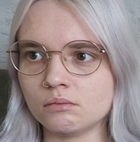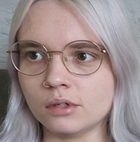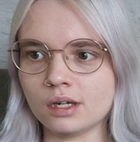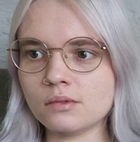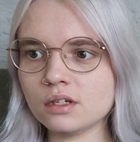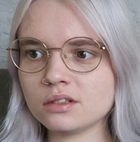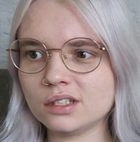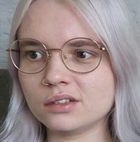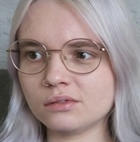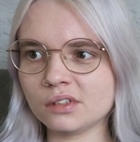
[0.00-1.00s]
But I'm honestly
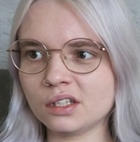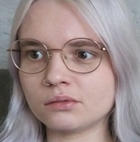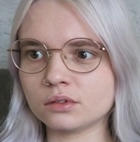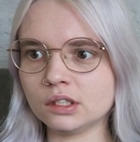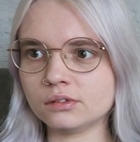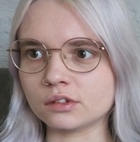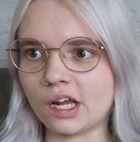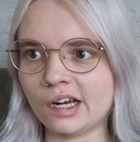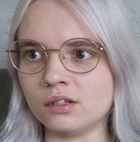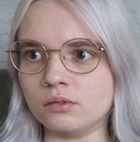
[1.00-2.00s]
not really rooting for
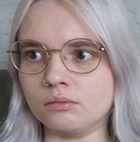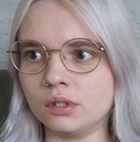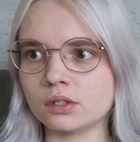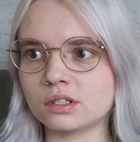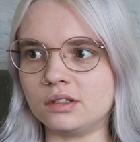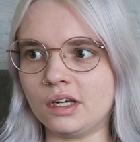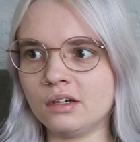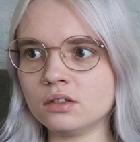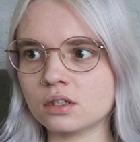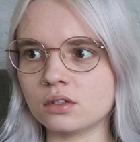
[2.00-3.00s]
anyone because
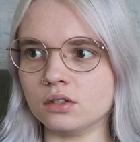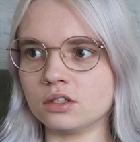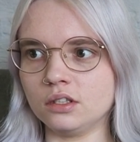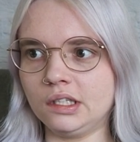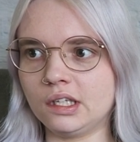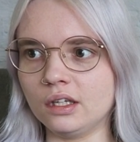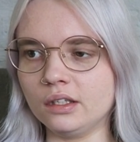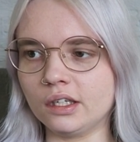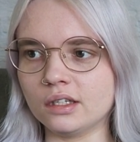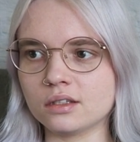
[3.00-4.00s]
they're constantly
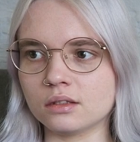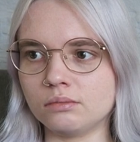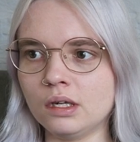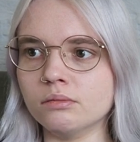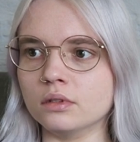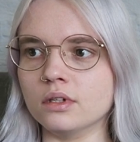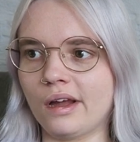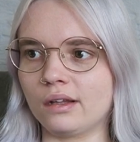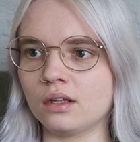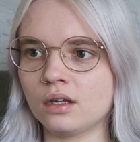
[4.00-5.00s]
killing innocent people
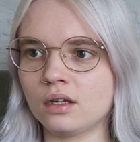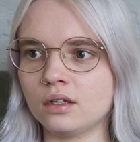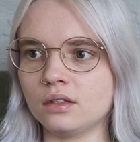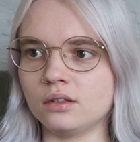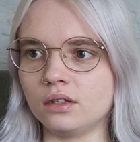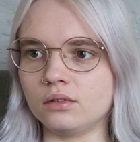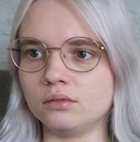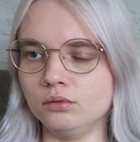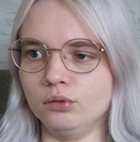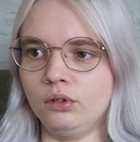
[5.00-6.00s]
and they're
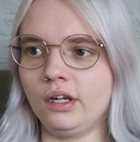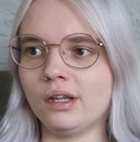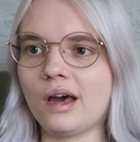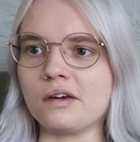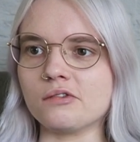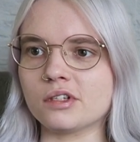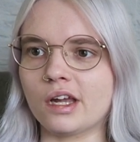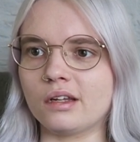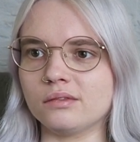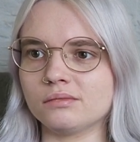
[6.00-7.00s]
ruining lives,
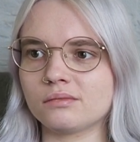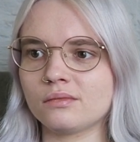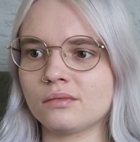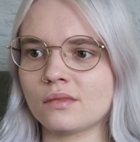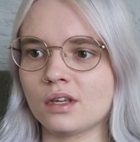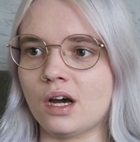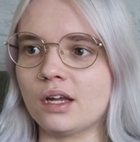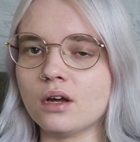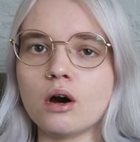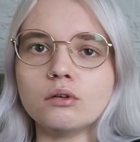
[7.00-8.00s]
and
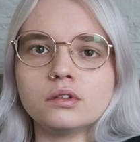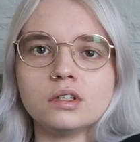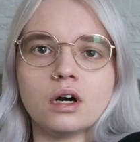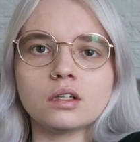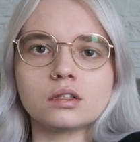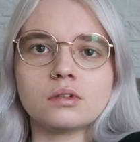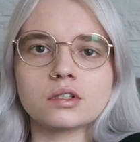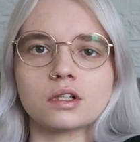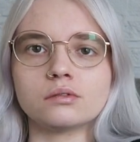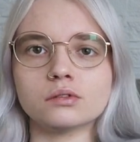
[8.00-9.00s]
I know the other
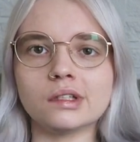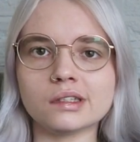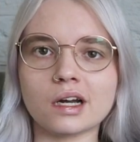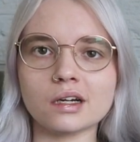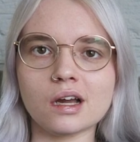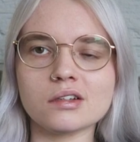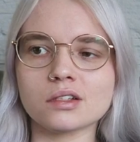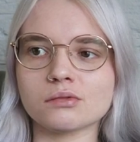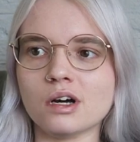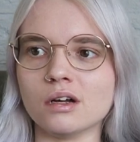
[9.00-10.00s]
ones are ruining their lives
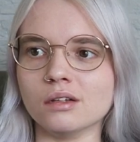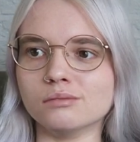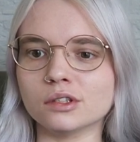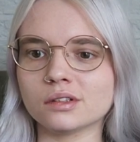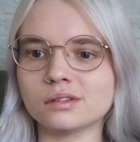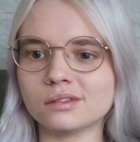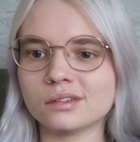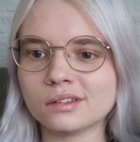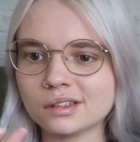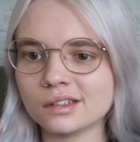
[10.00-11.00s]
as well, but
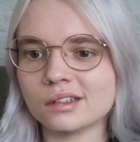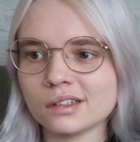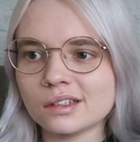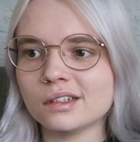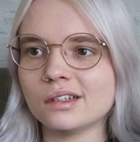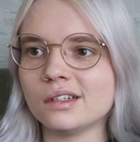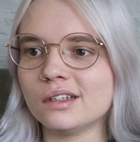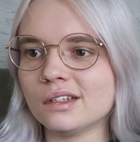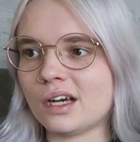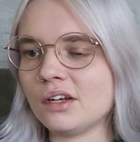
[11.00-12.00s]

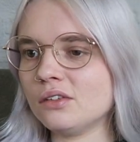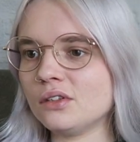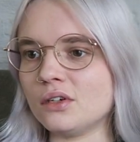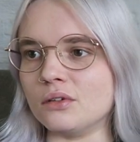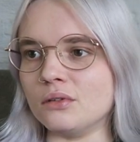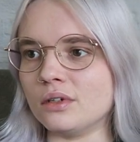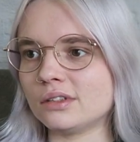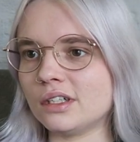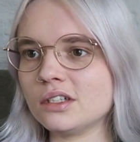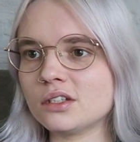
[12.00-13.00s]
I don't know.
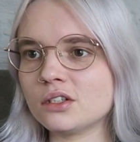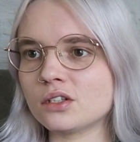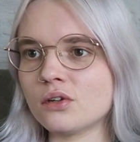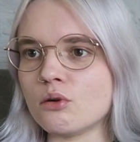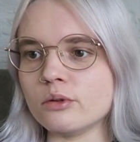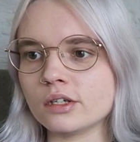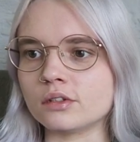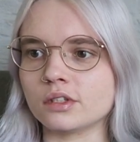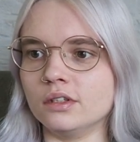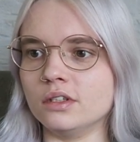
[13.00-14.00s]
There's just no
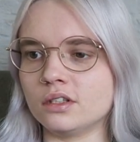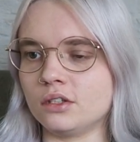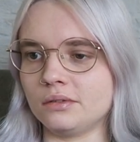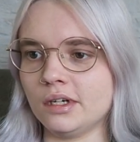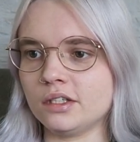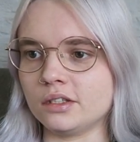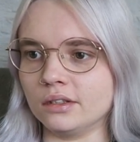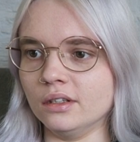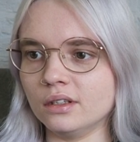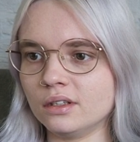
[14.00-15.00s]
winners in this situation.